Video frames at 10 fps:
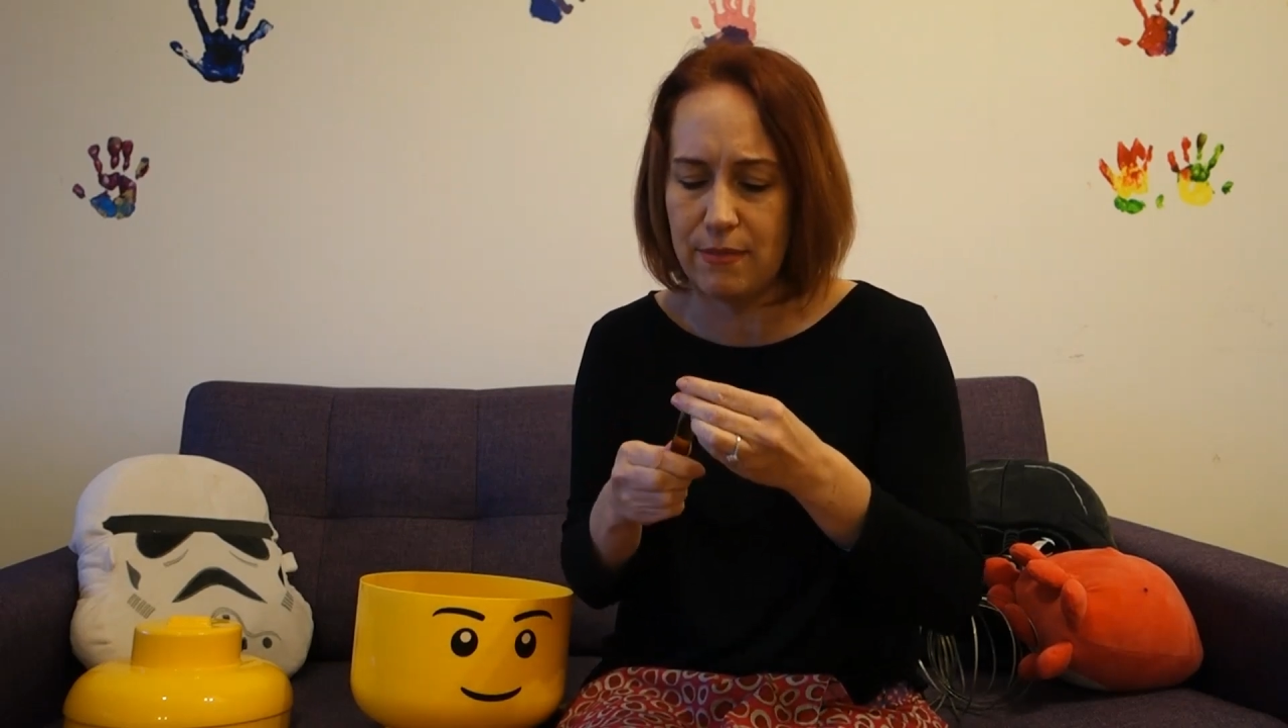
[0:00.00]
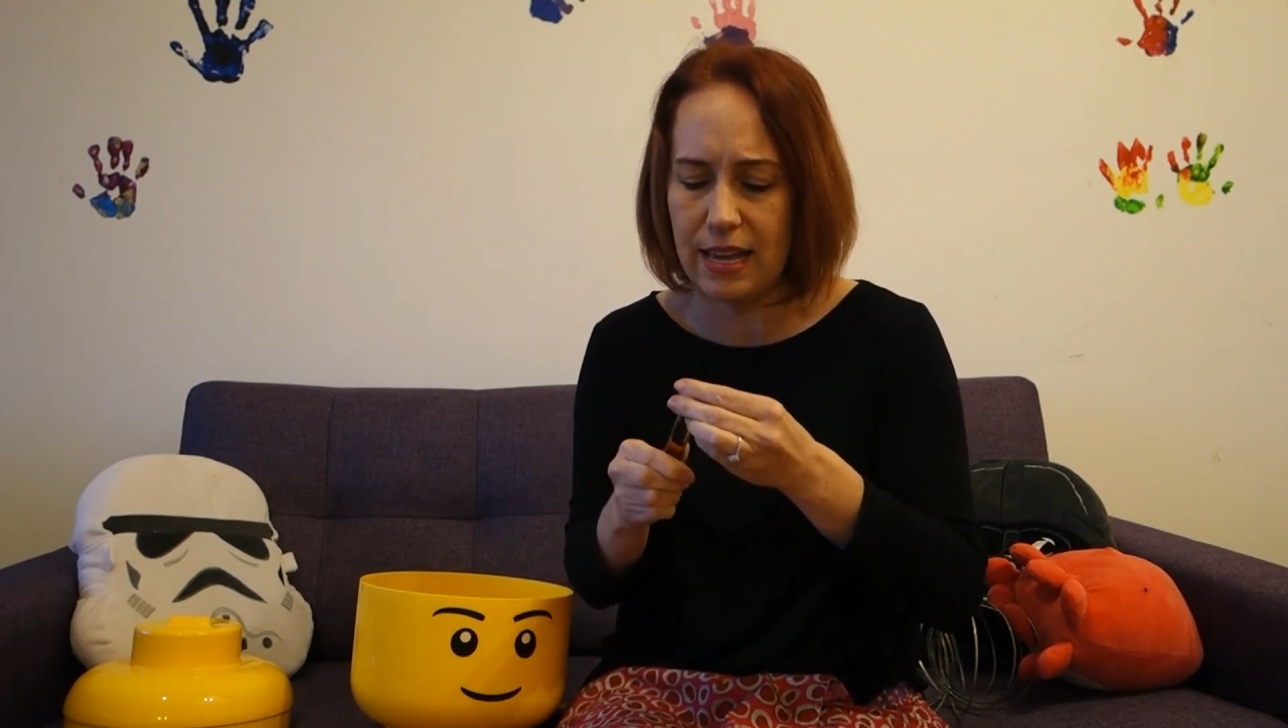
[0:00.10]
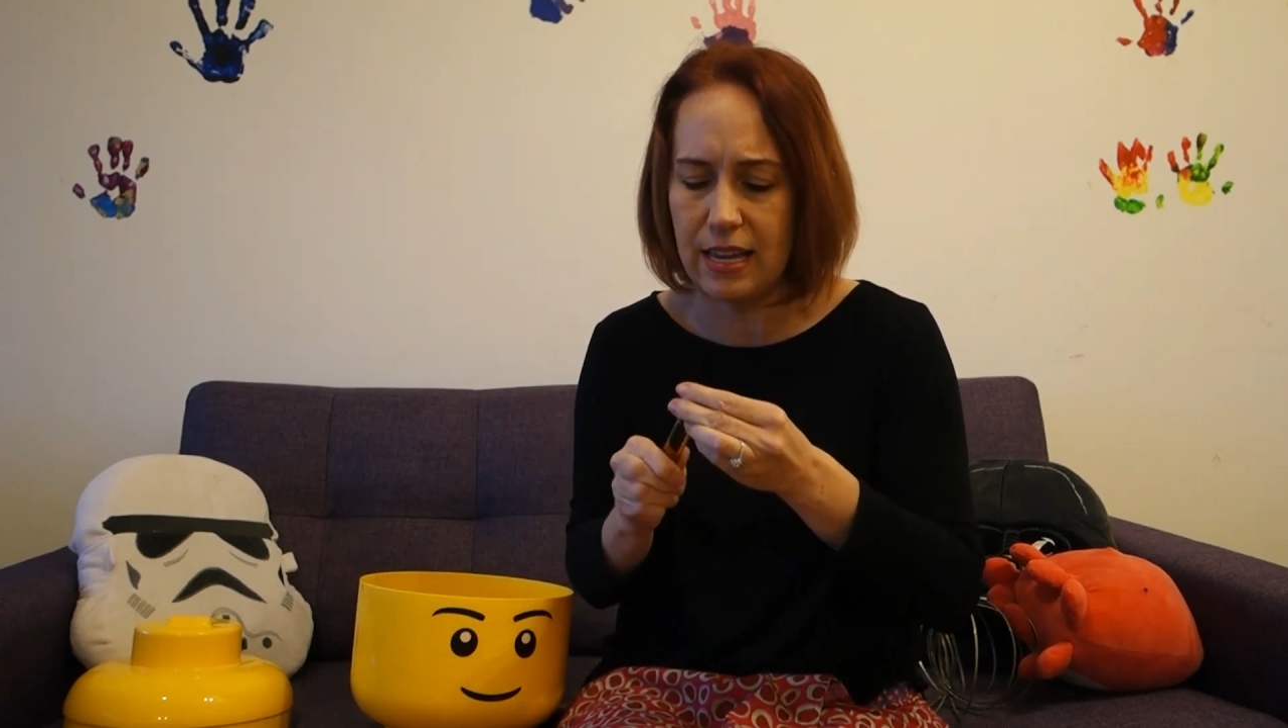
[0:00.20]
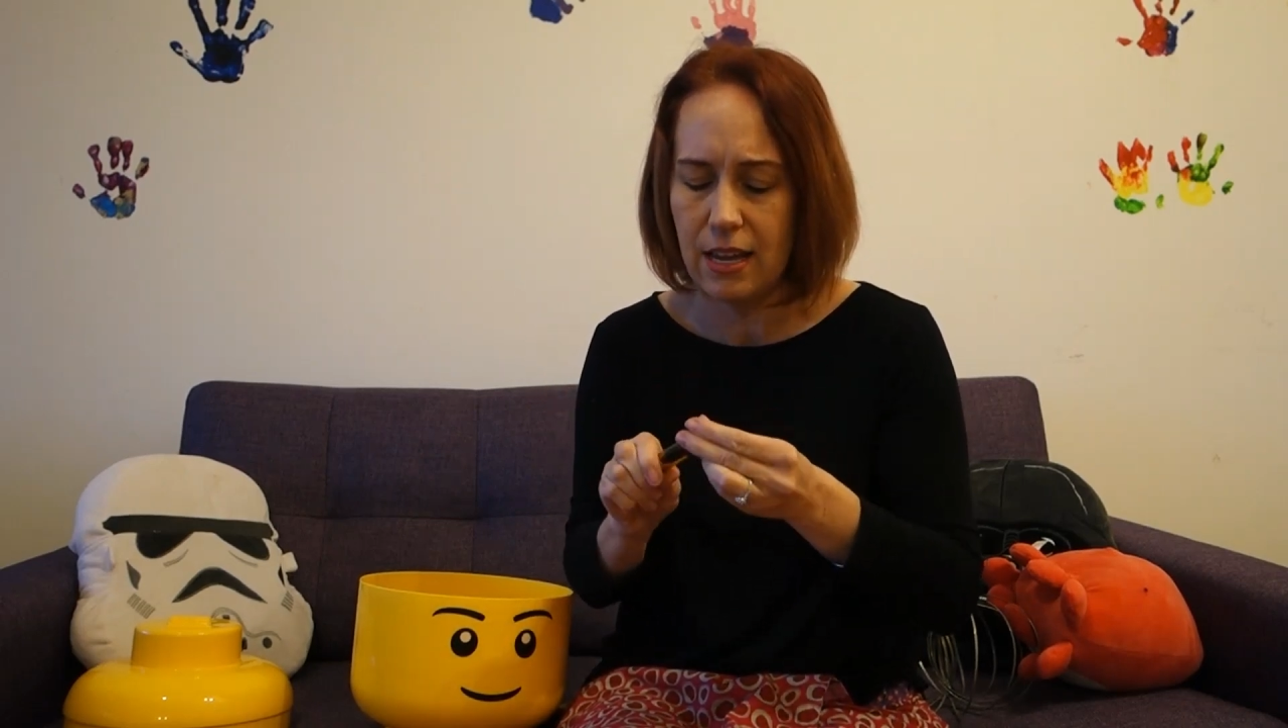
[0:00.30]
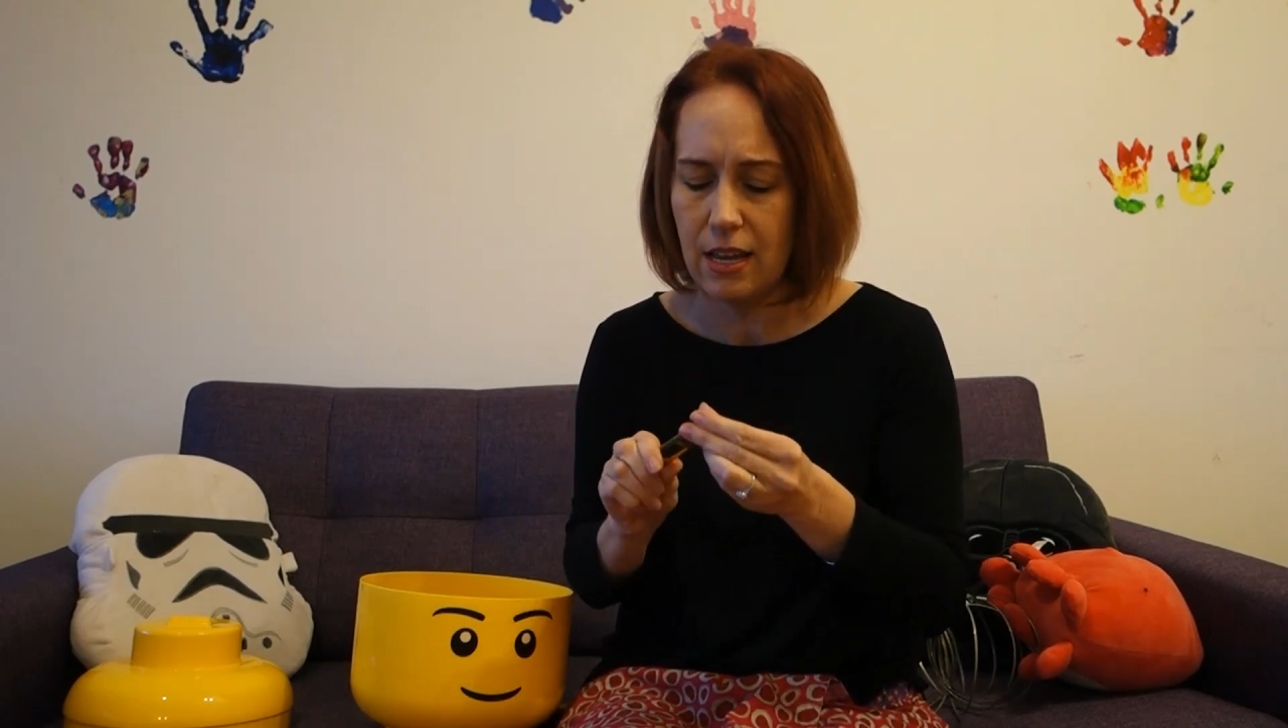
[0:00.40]

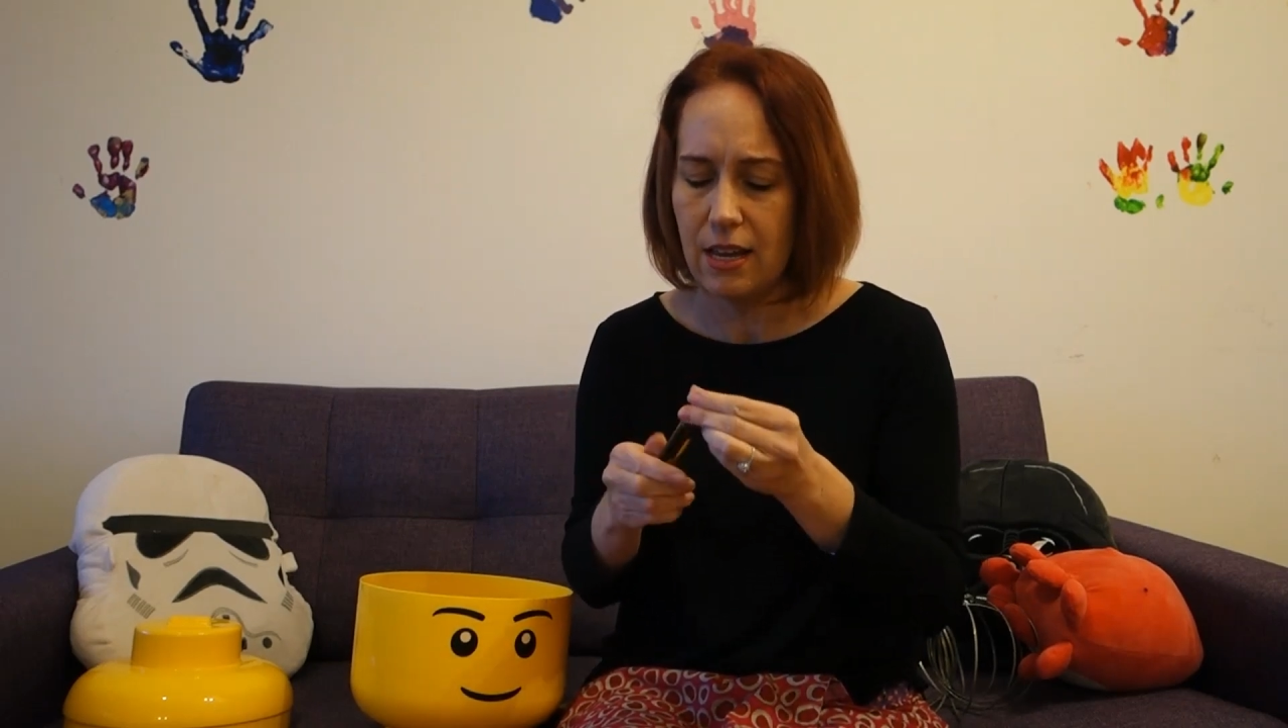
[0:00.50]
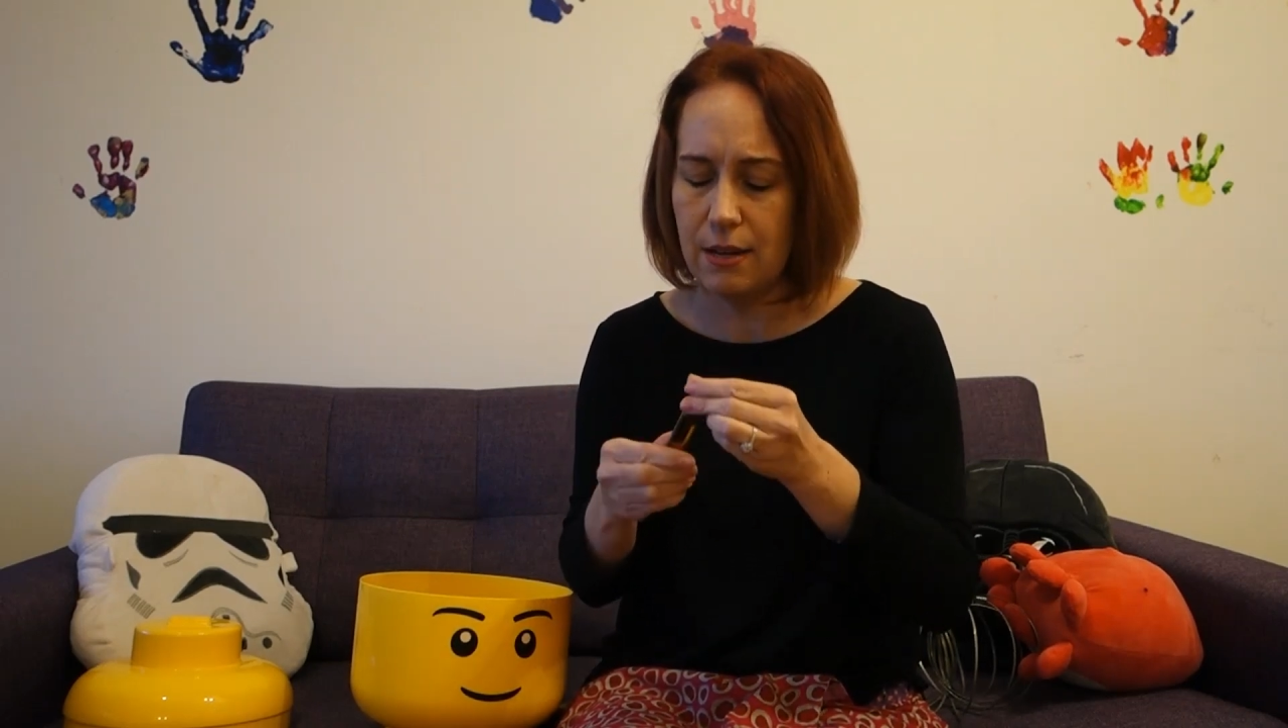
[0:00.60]
me.